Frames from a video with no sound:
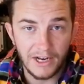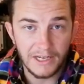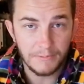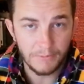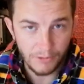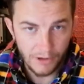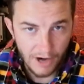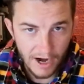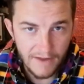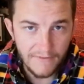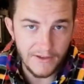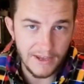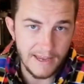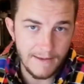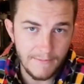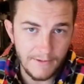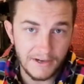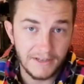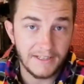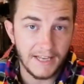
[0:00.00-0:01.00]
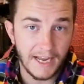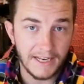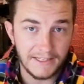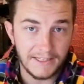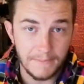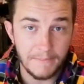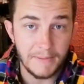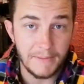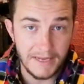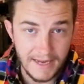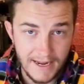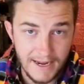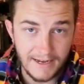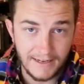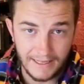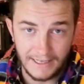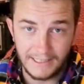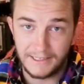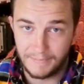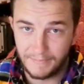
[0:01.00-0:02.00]
Pray for him because that's a
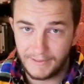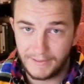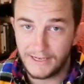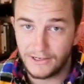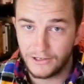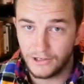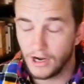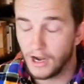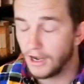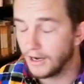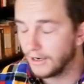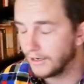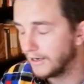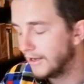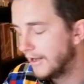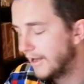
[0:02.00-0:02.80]
big chunk.